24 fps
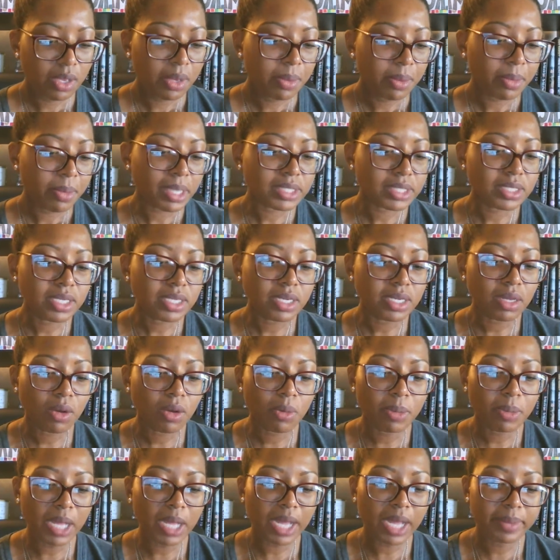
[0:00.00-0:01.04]
President
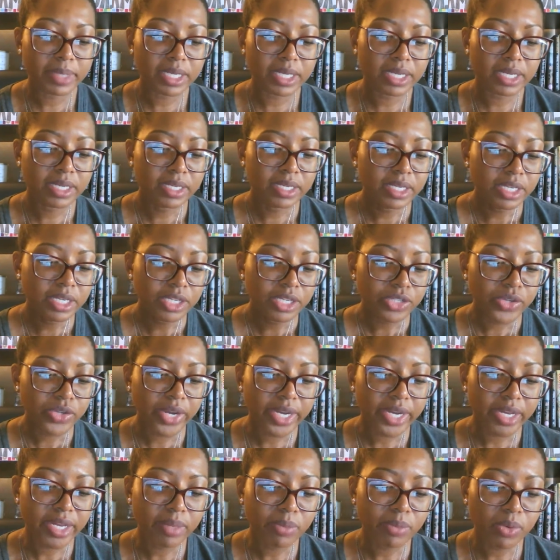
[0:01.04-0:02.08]
Obama
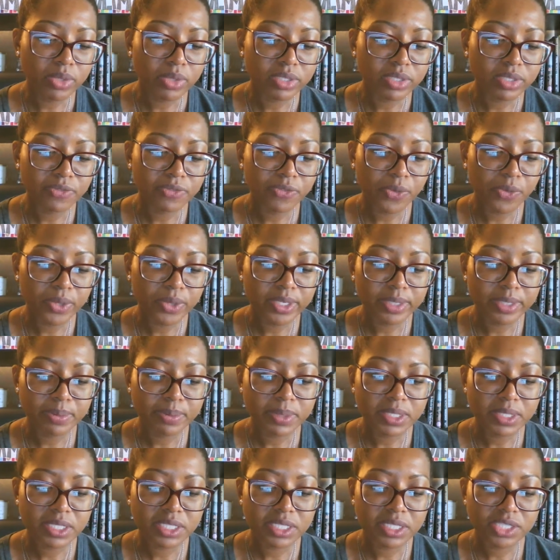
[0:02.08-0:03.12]
created more than 40
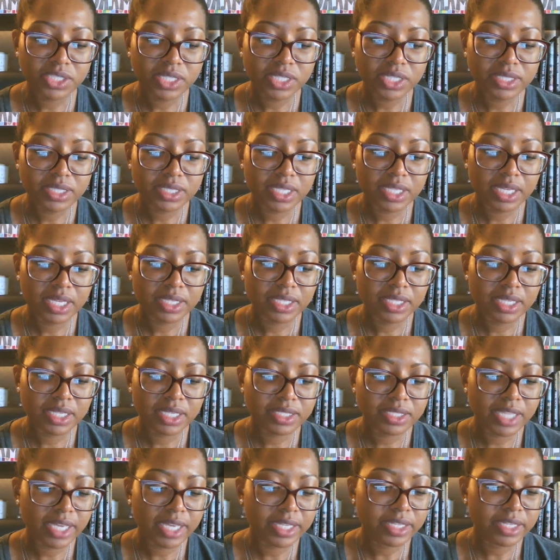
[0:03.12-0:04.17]
positions in the
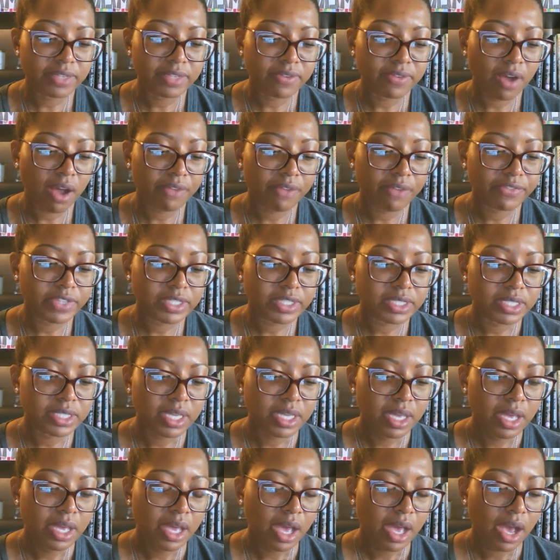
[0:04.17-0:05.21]
executive office
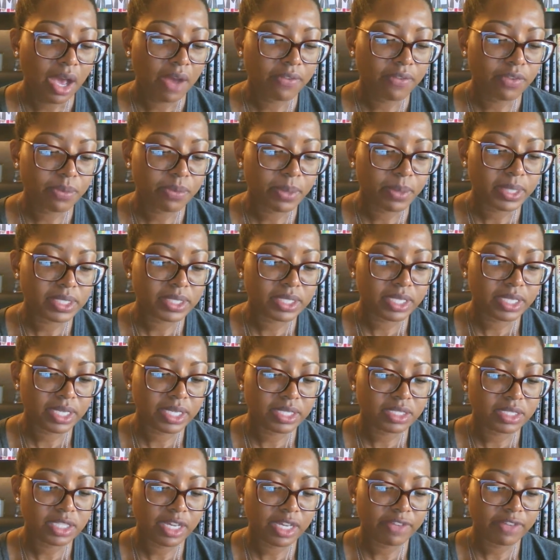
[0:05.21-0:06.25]
of the
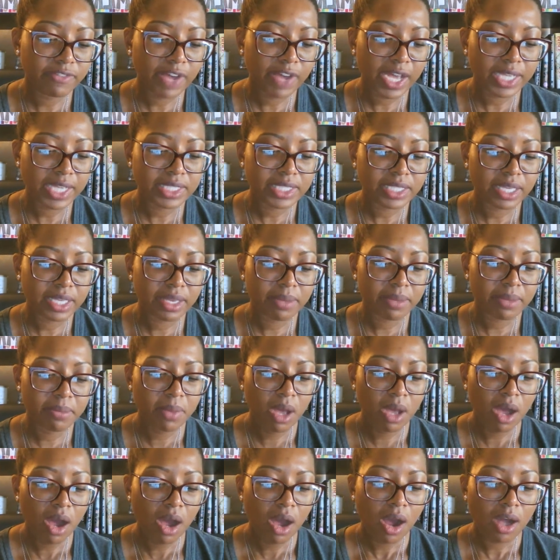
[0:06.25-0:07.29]
president to advise him
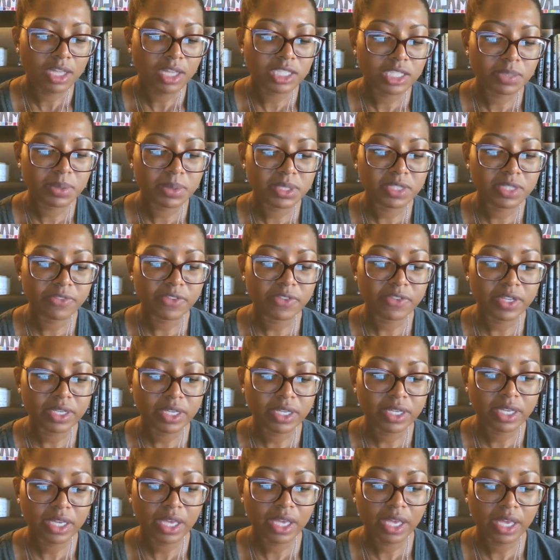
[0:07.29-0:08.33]
on
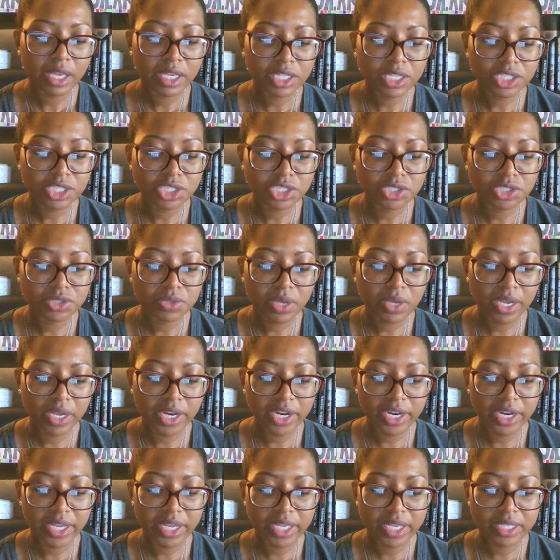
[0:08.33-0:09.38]
specific issue
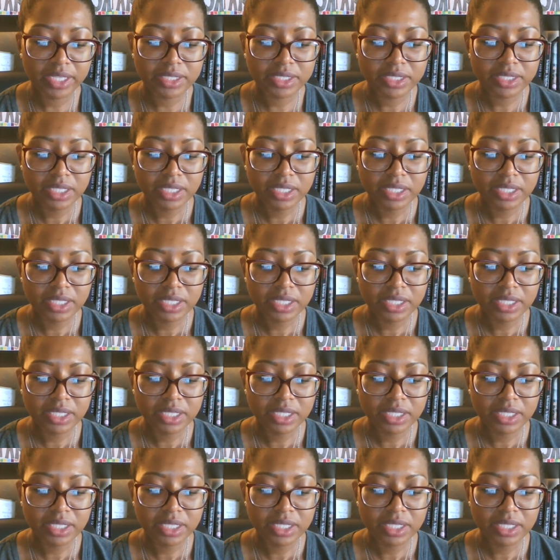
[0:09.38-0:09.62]
areas